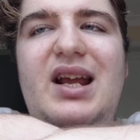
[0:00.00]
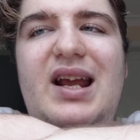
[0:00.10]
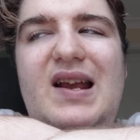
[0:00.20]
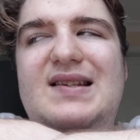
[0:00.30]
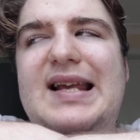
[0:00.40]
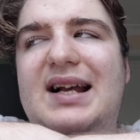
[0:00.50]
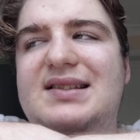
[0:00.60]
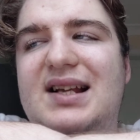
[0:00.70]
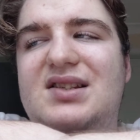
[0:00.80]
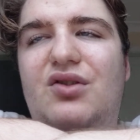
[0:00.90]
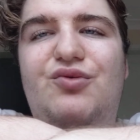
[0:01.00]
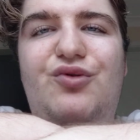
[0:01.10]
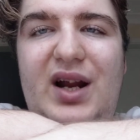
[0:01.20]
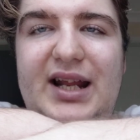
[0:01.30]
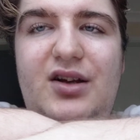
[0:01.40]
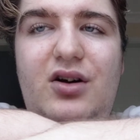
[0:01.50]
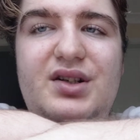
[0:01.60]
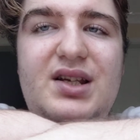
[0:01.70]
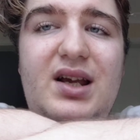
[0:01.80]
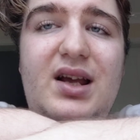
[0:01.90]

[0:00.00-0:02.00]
His tactics are really good,